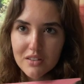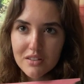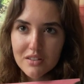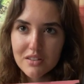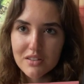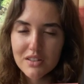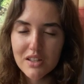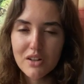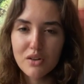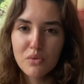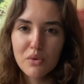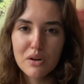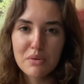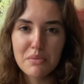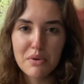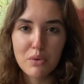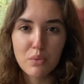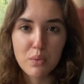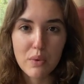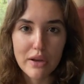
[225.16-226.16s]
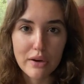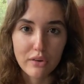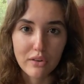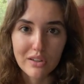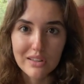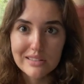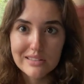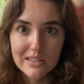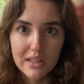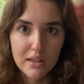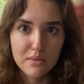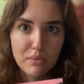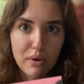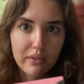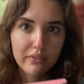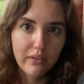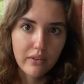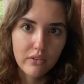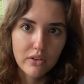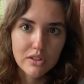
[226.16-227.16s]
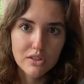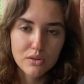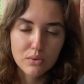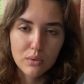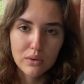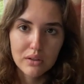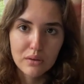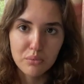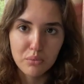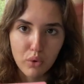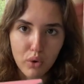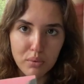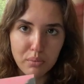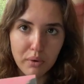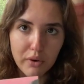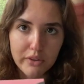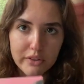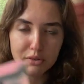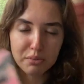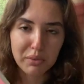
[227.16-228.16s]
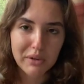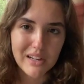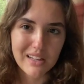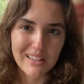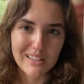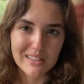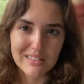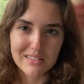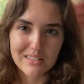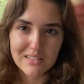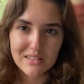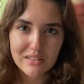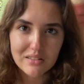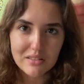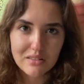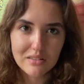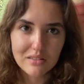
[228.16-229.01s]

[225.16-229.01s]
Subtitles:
Because I don't want to be weird and say that my favorite is the one in Boy Parts, but it is.